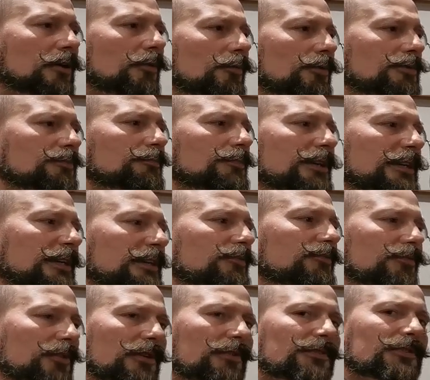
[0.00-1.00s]
was made
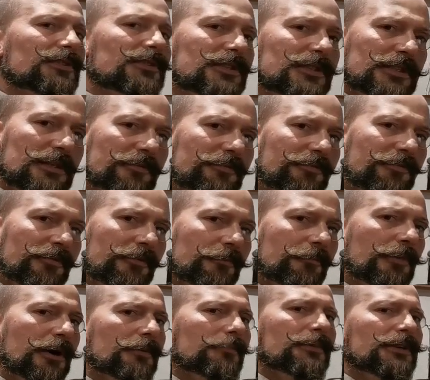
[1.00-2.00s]
rather stiff
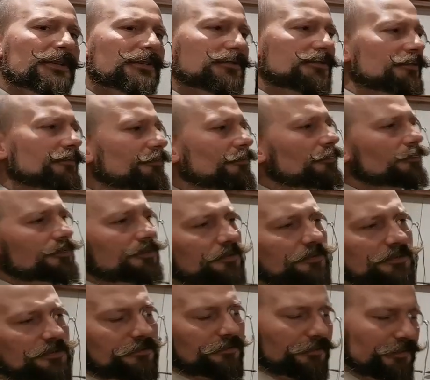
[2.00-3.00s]
by means of all
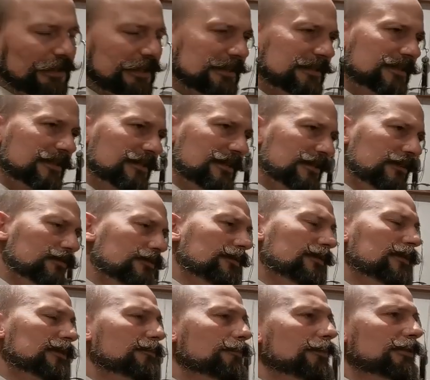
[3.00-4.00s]
sorts of things that they do
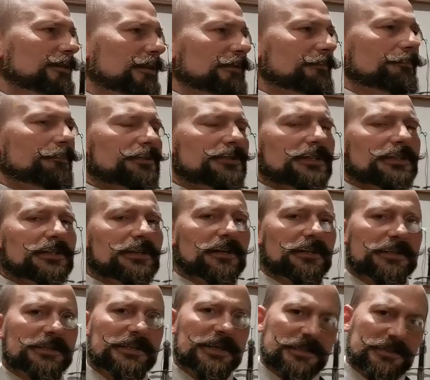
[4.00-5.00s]
with it, but in
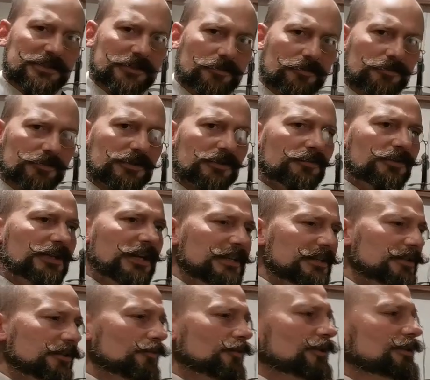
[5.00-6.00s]
particular gesso. So
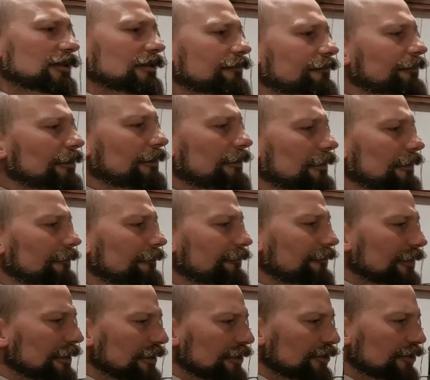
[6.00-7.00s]
gesso is a
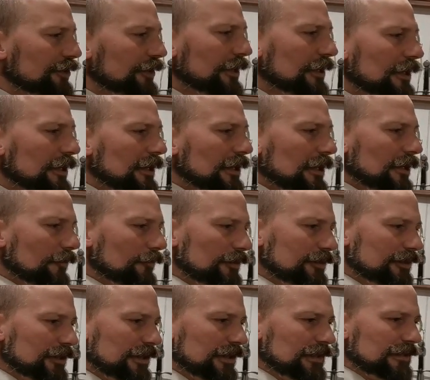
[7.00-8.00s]
finish
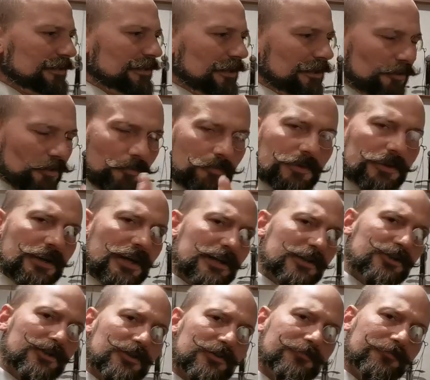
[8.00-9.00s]
which is a
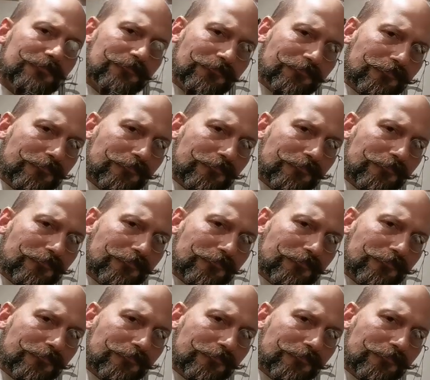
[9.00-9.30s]
combination